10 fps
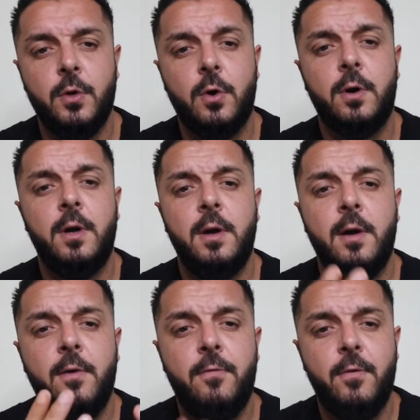your
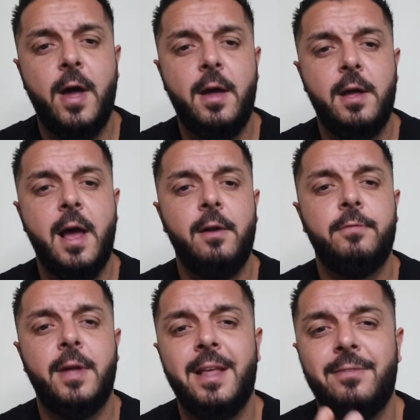
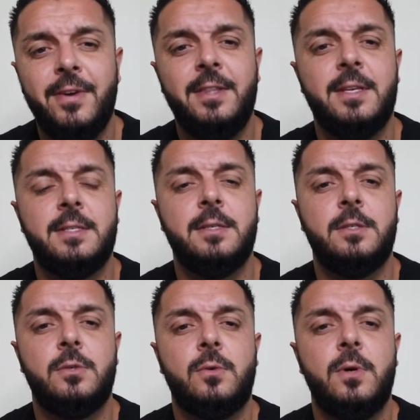health and fitness
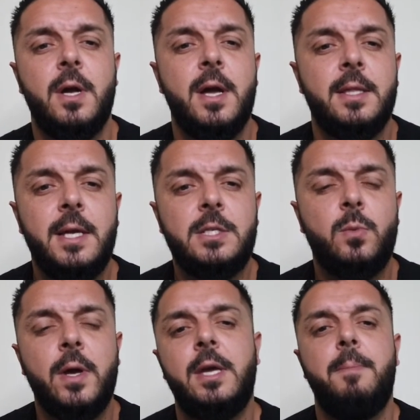so
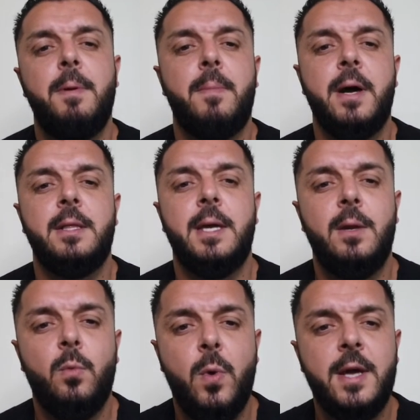that's why keep in mind
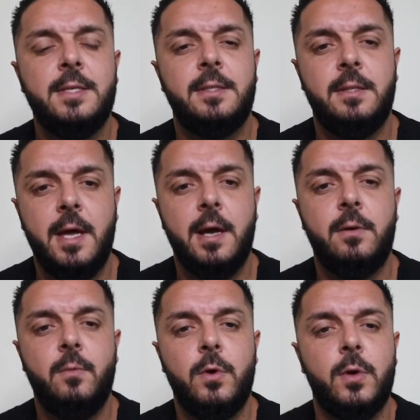invest
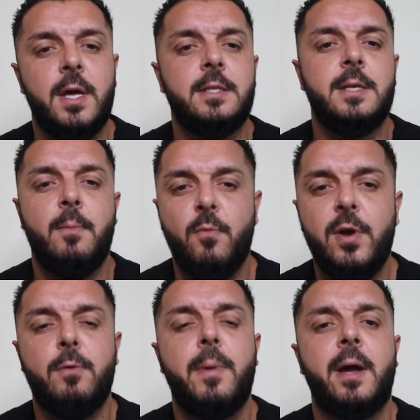there where you get some
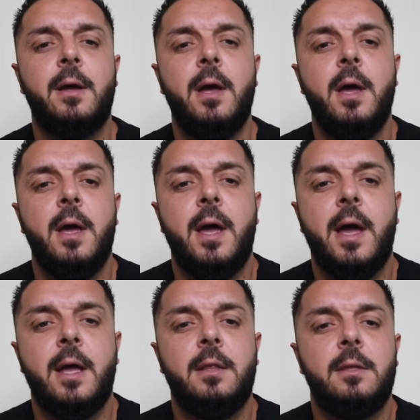value back
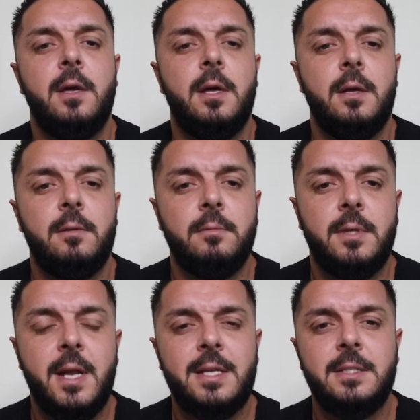and
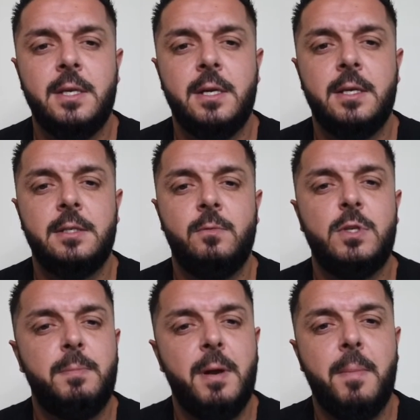the next thing is
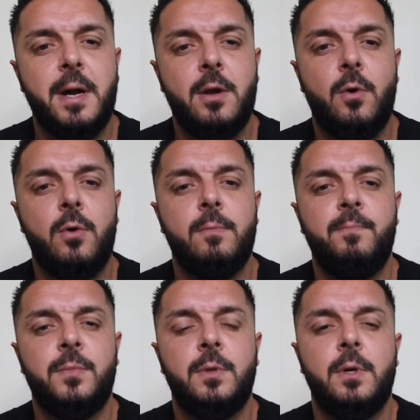we spend money
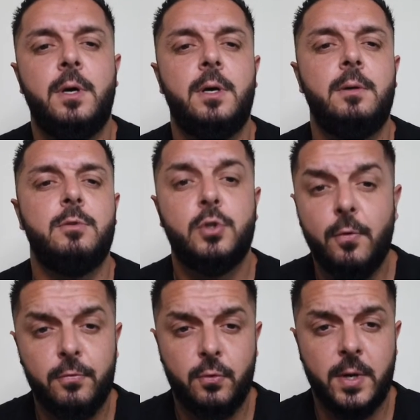on uh,
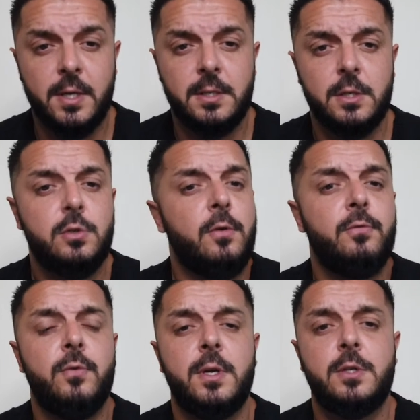soft drinks. A
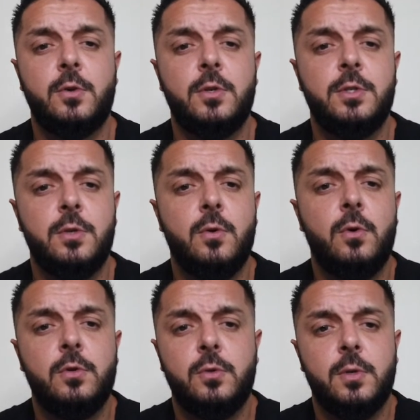soft drink is costing you
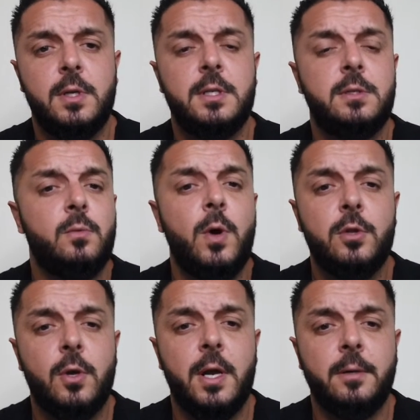also at least
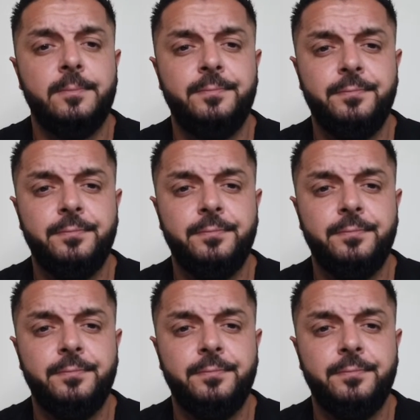one dollar.